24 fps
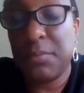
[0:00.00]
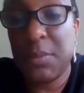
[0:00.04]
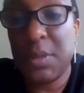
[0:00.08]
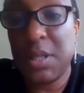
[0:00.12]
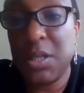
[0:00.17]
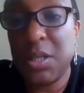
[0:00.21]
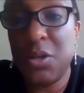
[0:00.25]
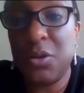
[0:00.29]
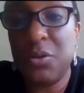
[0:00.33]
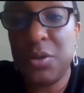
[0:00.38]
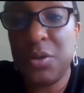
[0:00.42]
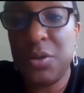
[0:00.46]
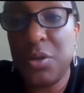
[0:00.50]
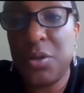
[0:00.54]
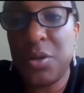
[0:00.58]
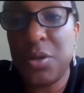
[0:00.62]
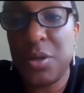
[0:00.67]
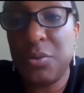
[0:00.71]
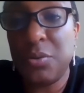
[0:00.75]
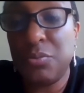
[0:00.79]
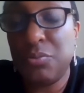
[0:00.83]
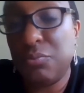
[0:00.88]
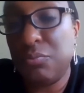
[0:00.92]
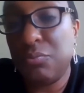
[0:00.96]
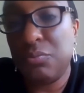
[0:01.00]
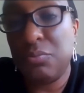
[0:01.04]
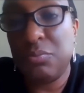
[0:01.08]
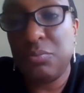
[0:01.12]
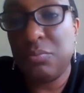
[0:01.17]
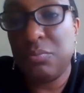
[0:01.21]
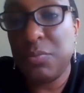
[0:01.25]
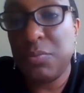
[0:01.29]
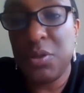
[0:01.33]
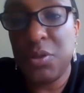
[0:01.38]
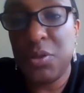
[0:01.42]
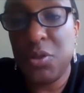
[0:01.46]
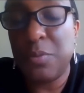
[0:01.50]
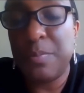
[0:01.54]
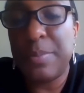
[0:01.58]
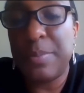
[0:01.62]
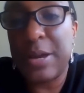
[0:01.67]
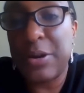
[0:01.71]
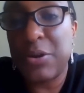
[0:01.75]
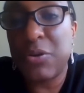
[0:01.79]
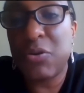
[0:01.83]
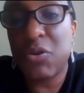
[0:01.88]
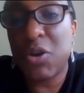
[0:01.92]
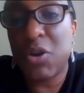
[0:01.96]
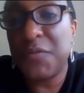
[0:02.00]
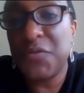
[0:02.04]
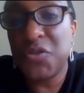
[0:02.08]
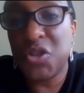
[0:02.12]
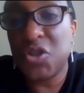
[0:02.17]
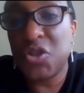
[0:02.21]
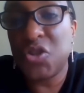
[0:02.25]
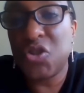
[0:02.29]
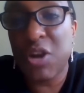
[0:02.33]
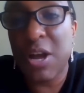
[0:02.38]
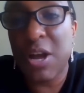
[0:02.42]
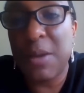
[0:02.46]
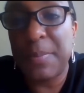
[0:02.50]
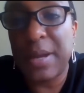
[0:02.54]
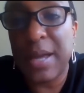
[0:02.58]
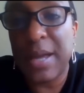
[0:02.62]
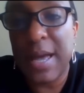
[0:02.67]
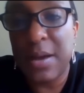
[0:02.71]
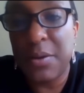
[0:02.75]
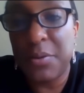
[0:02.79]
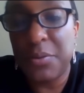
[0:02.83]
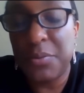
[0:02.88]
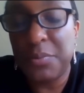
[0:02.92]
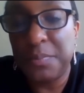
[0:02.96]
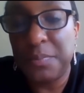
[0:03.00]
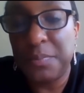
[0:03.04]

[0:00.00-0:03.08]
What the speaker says: you're better off just dropping out.